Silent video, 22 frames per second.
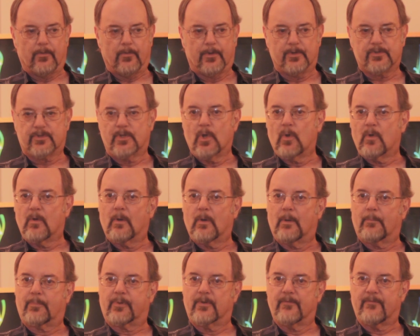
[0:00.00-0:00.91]
there's no
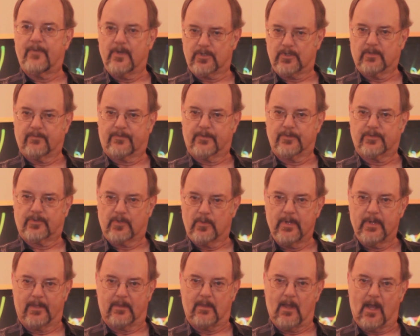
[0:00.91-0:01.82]
provision for
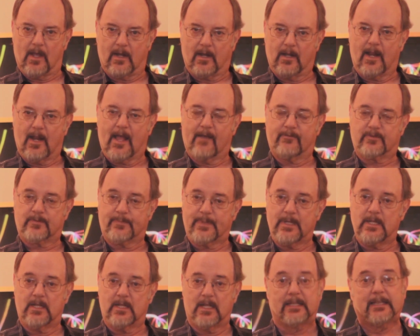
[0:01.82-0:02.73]
doing that at half
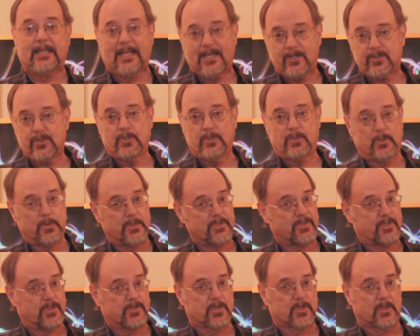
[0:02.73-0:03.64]
speed unless you do
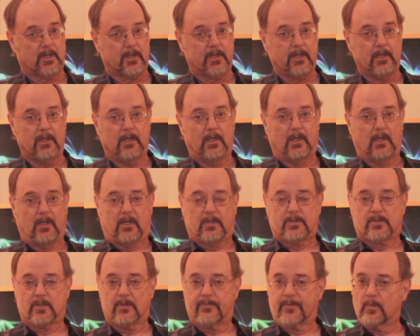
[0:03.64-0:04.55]
it digitally.
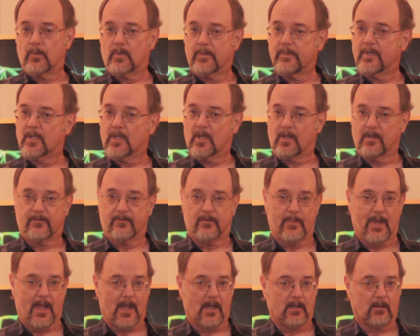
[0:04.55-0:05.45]
So if you want to be cutting
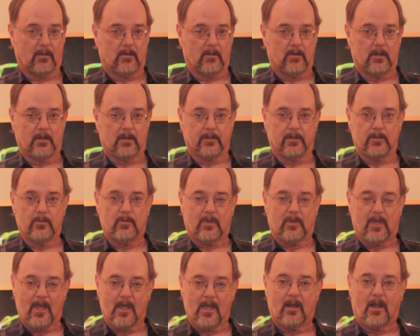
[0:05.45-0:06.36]
from analog, you
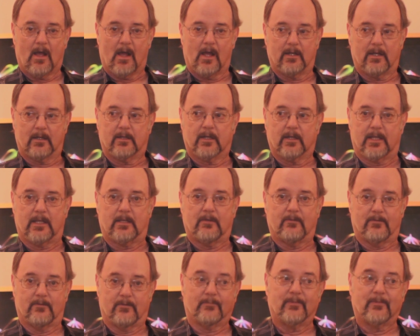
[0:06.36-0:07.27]
cannot
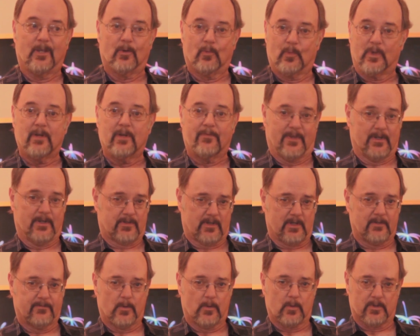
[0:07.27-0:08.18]
get rid of things
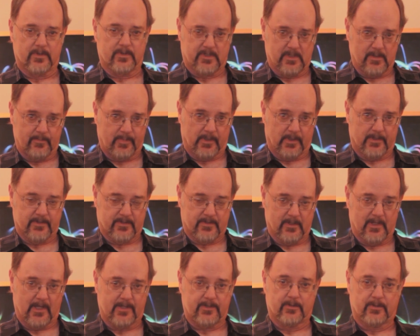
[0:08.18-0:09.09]
like vocal sibilance
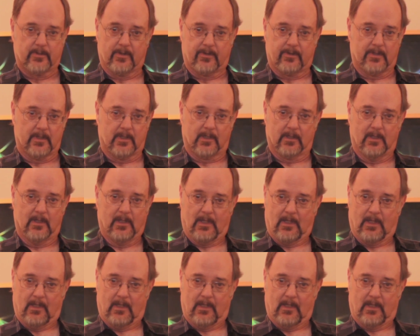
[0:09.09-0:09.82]
and that sort of thing